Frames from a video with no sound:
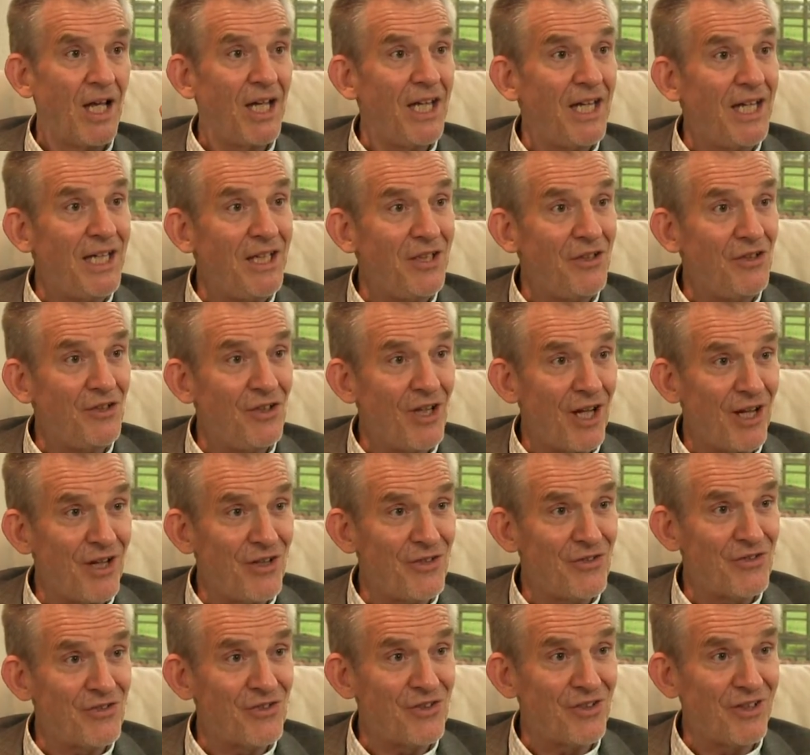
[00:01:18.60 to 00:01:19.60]
He
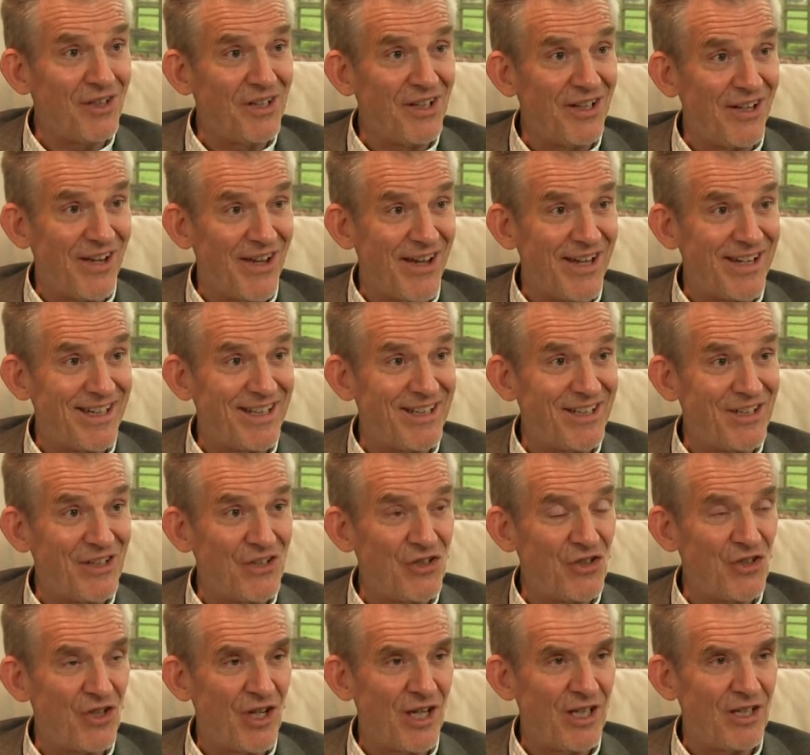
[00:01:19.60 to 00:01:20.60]
does like
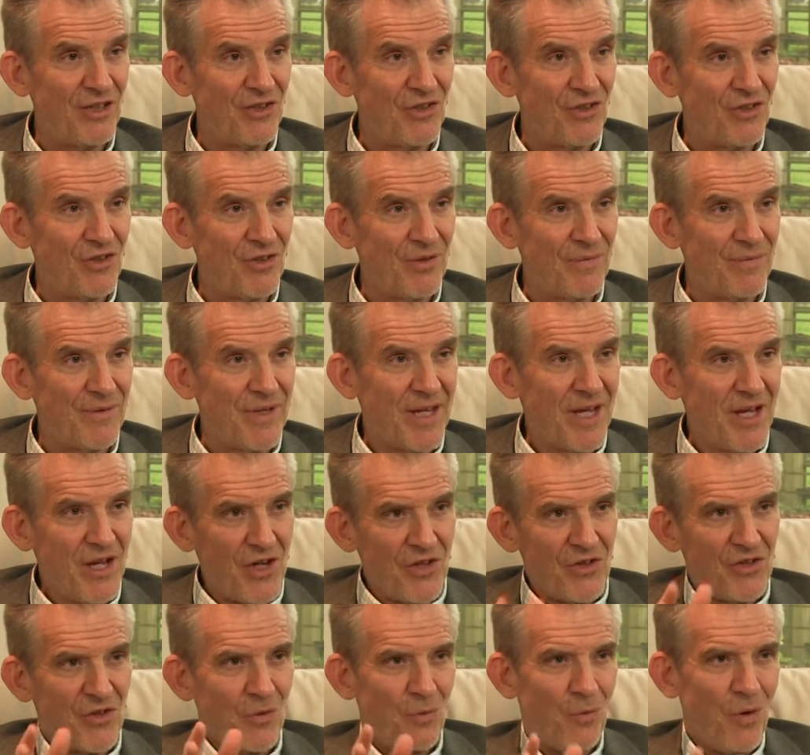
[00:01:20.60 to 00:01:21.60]
change.
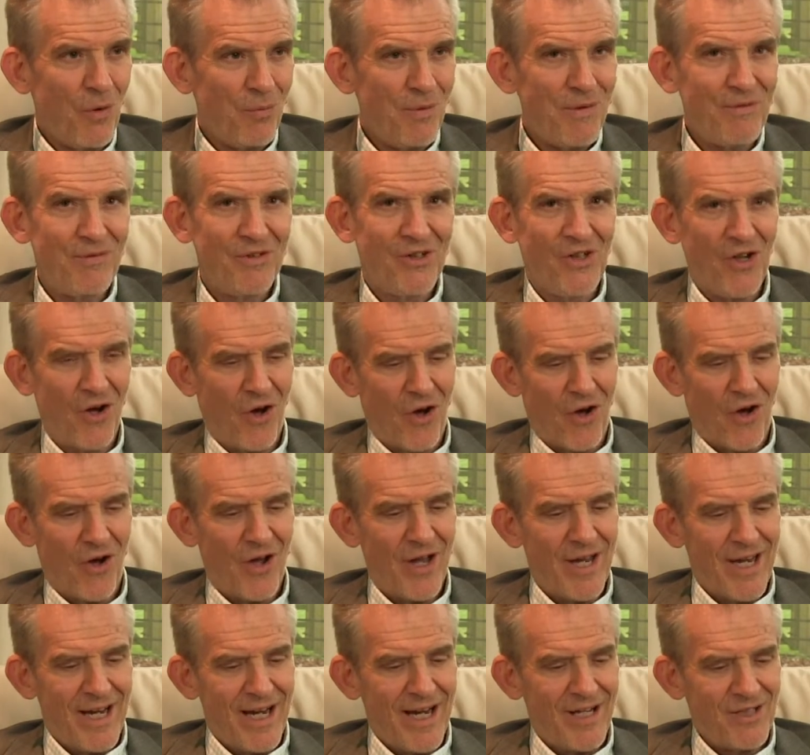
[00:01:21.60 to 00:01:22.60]
So what we've
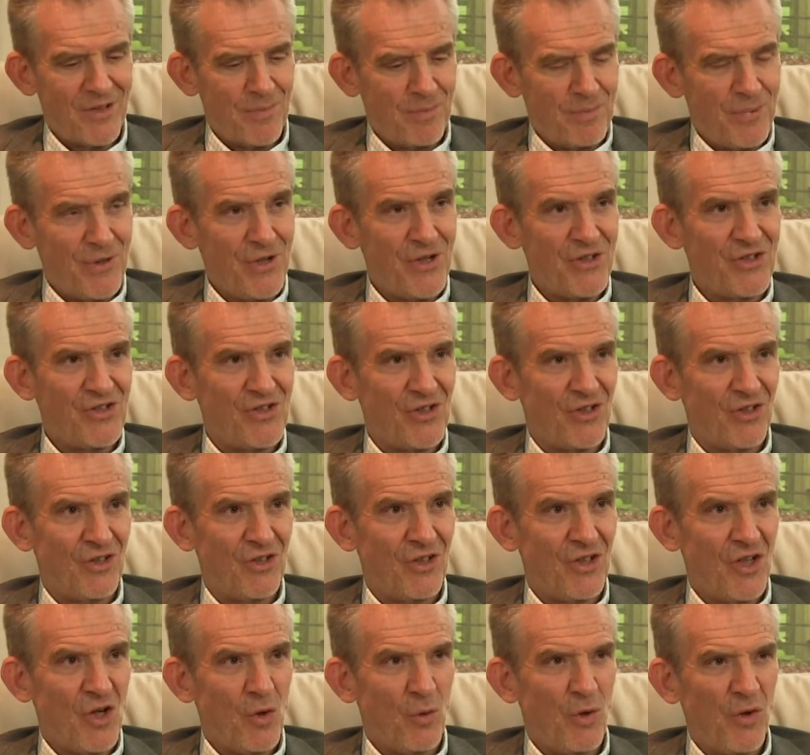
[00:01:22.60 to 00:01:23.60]
got is a
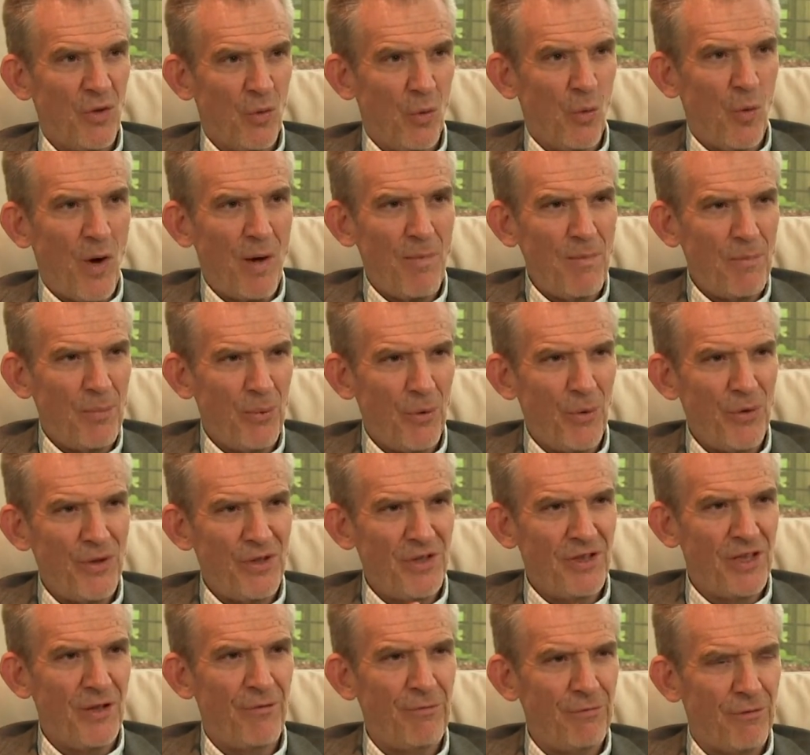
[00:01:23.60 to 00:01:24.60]
person with a 1
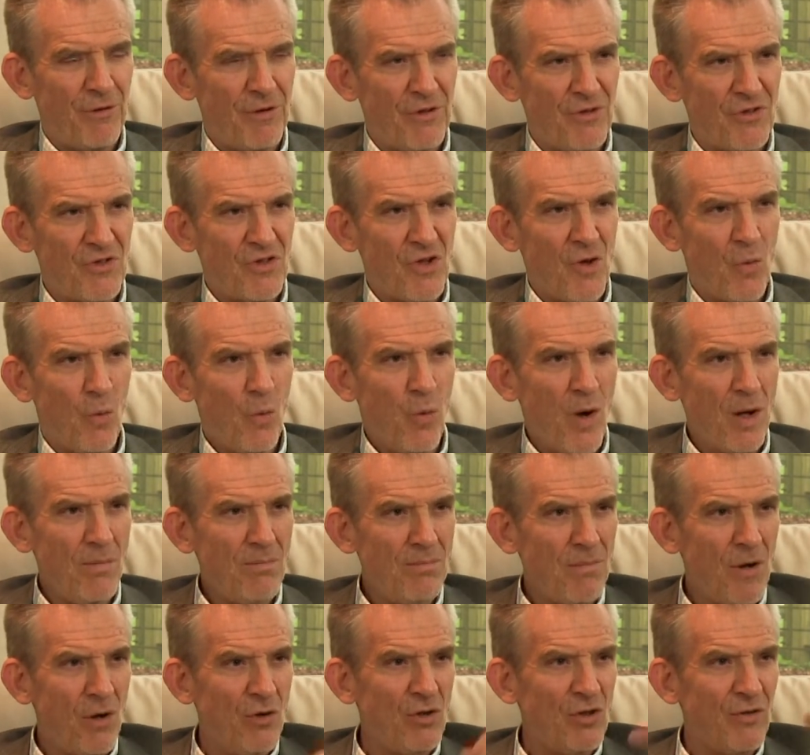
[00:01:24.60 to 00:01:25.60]
point difference.
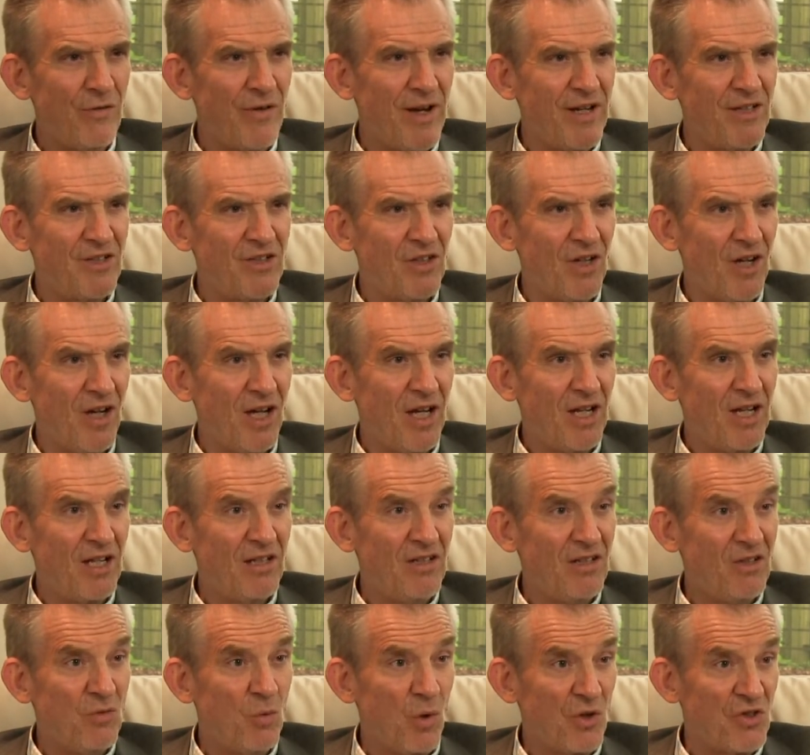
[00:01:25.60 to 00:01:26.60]
One motivator
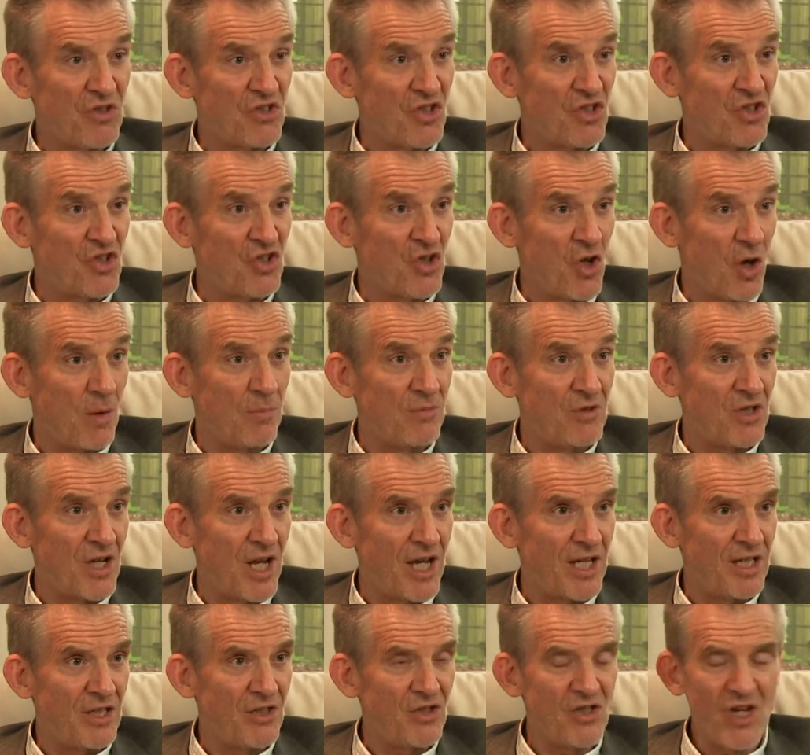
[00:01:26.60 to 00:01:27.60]
wants to stop
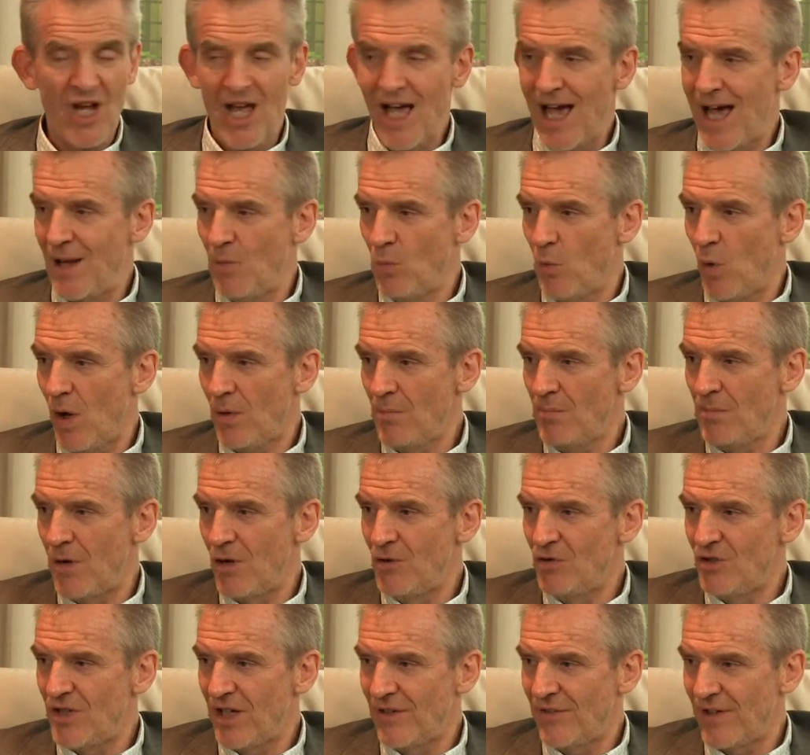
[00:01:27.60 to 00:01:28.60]
change, and one
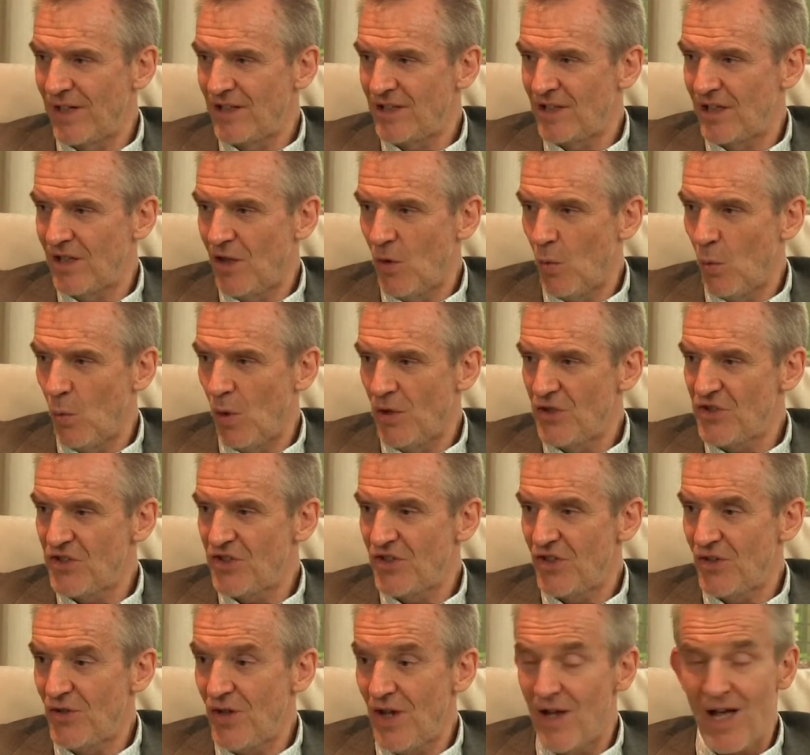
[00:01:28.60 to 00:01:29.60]
motivator
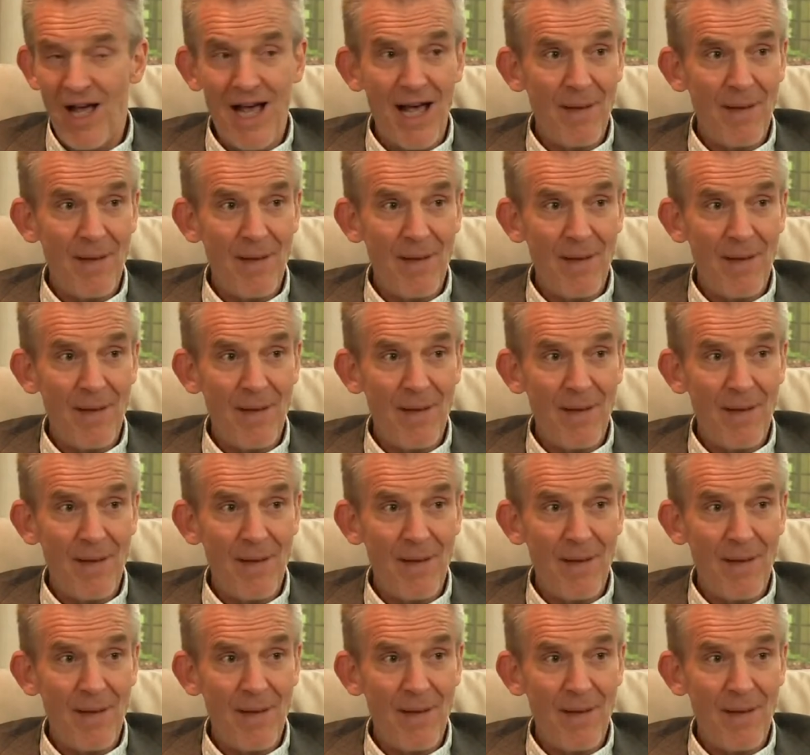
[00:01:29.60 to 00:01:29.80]
wants to